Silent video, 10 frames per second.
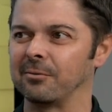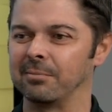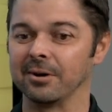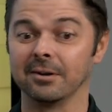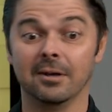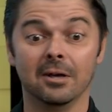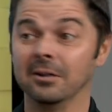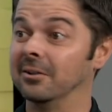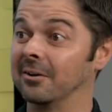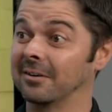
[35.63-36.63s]
But
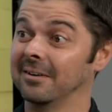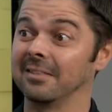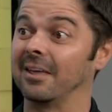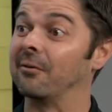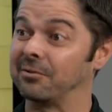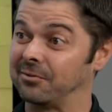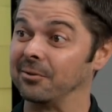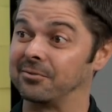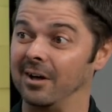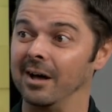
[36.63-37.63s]
look, there is still
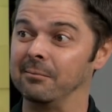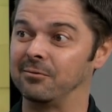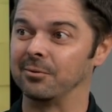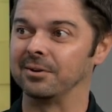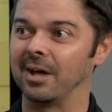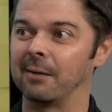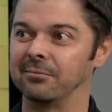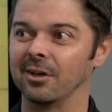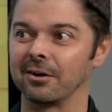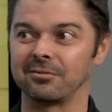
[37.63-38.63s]
time to adopt
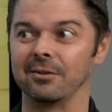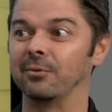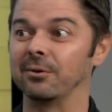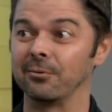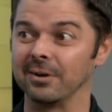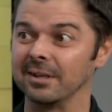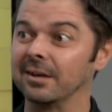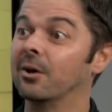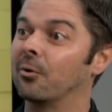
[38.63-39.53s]
ducks, and we really,